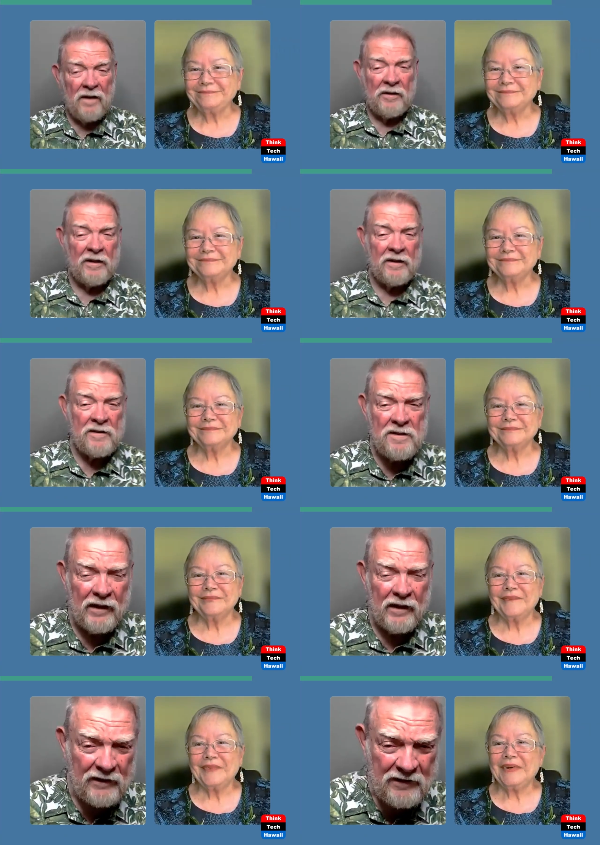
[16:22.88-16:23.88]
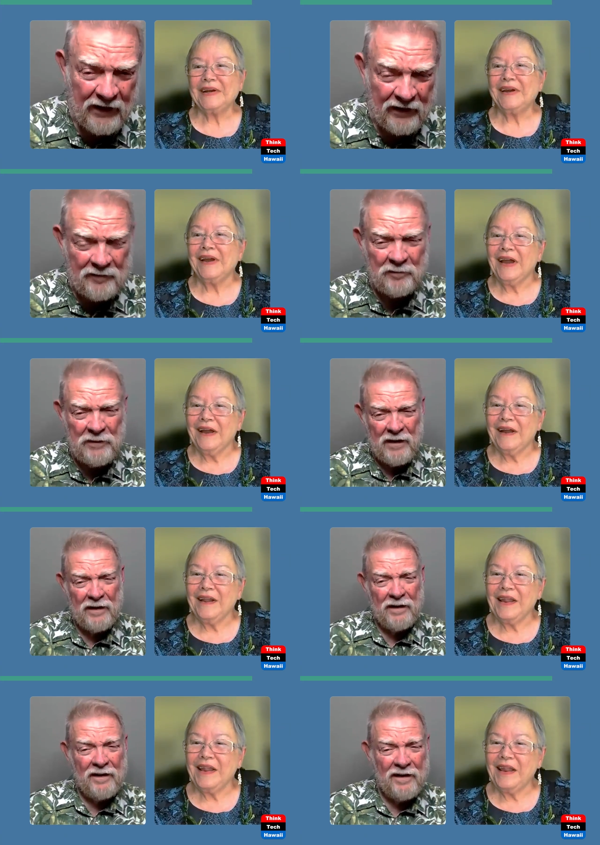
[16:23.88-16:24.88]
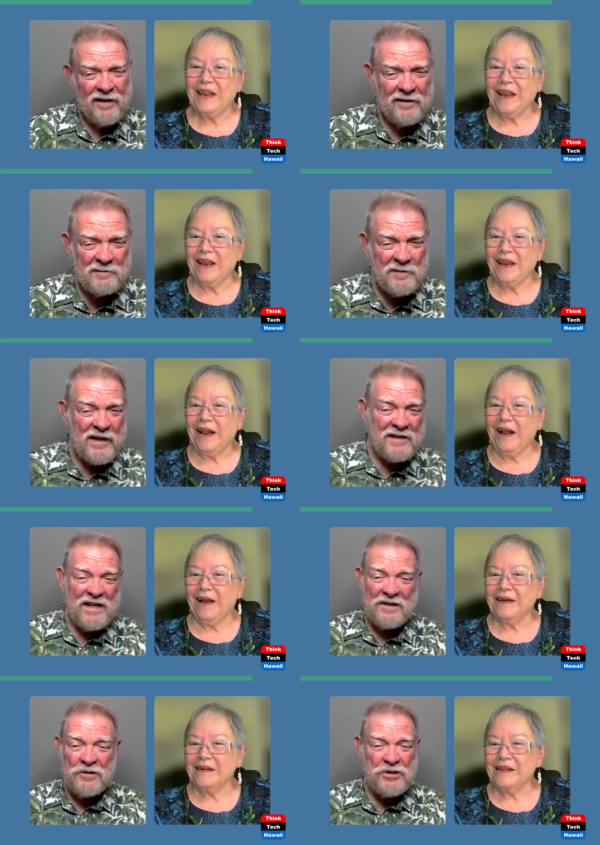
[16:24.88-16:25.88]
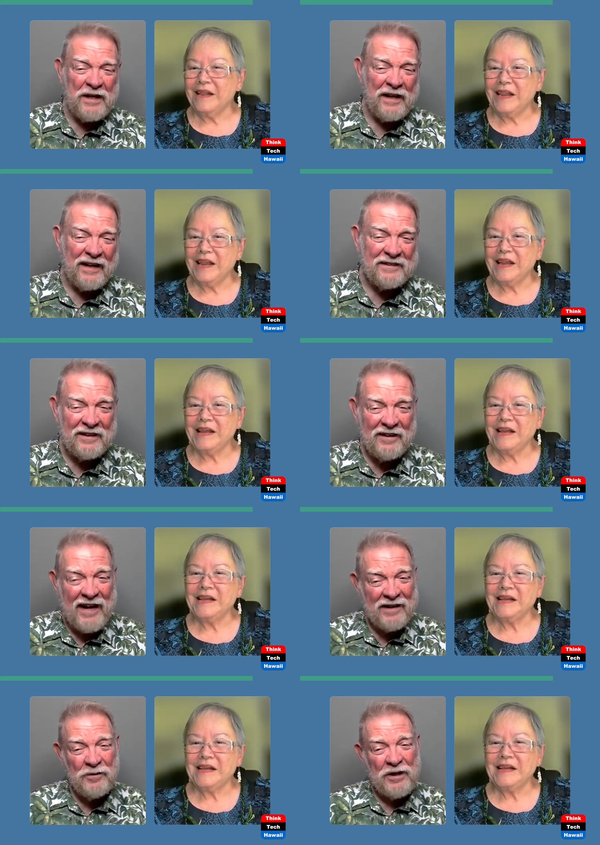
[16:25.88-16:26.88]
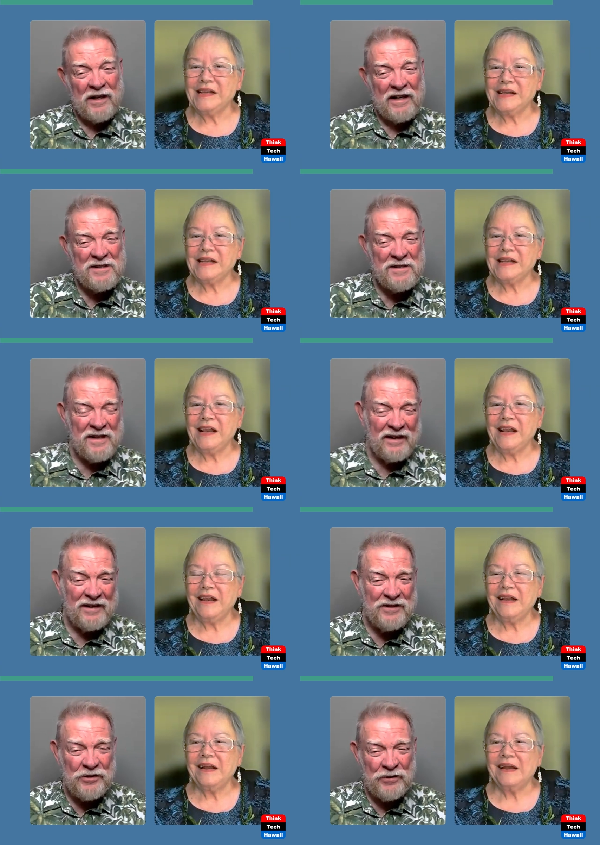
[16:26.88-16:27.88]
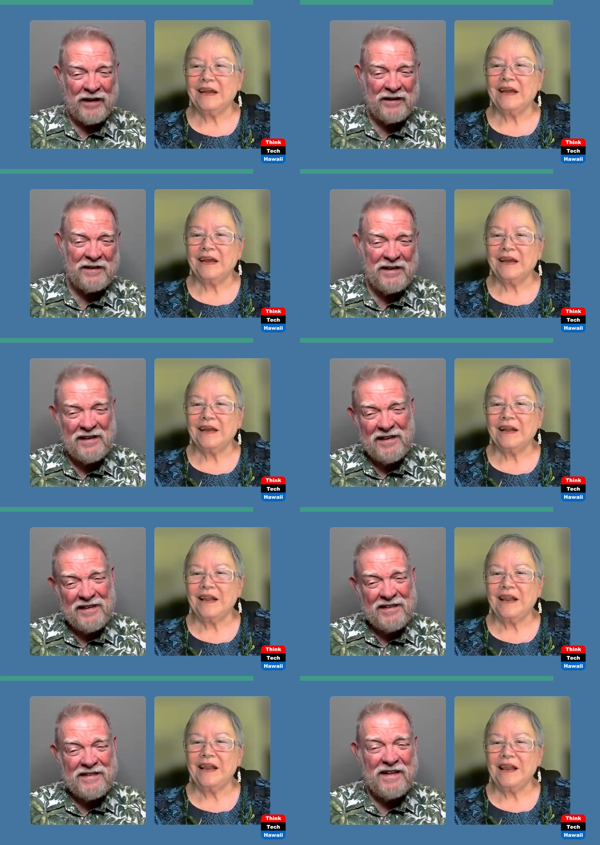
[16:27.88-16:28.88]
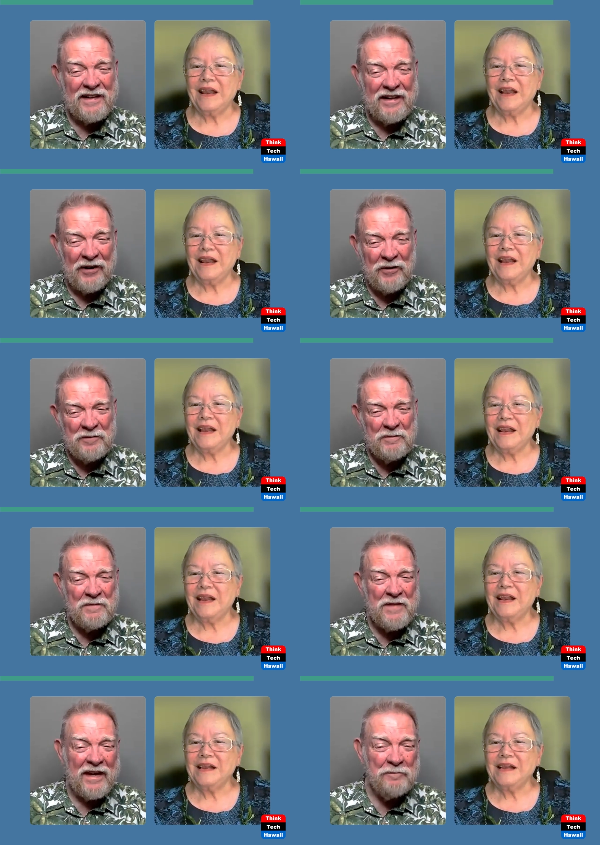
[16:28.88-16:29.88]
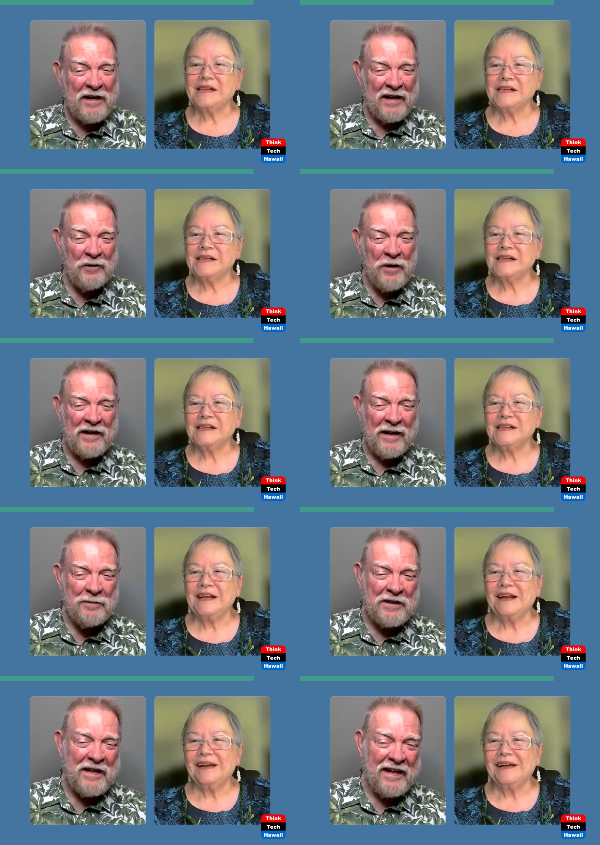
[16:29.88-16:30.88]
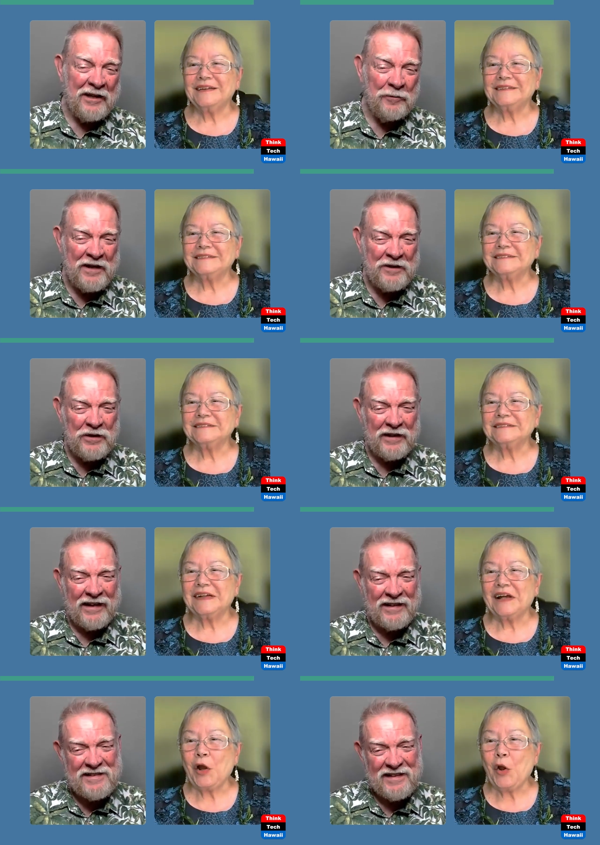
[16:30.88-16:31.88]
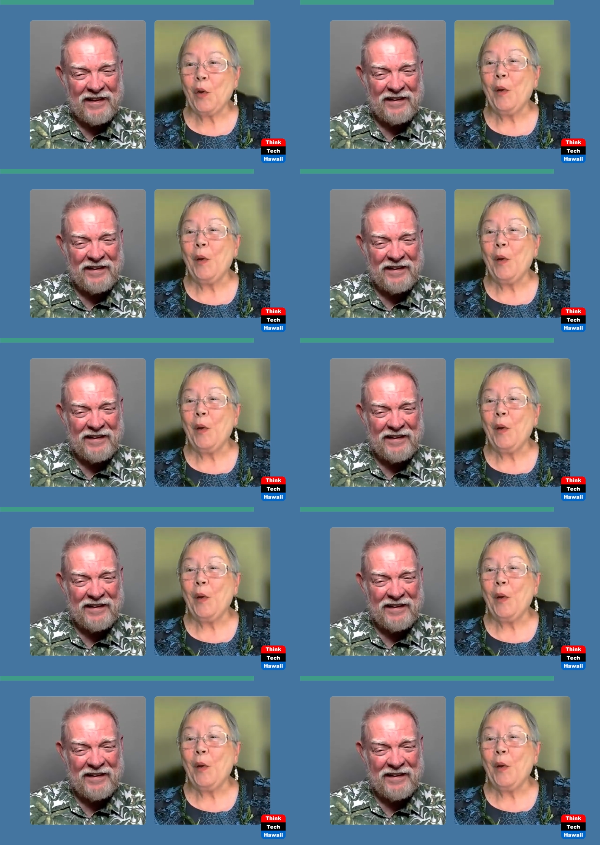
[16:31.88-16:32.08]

Speaker 1: Oh, it is. And that's interesting. I hadn't realized that you had, you know, I've been at a wedding up at Kahiki Beach, and that's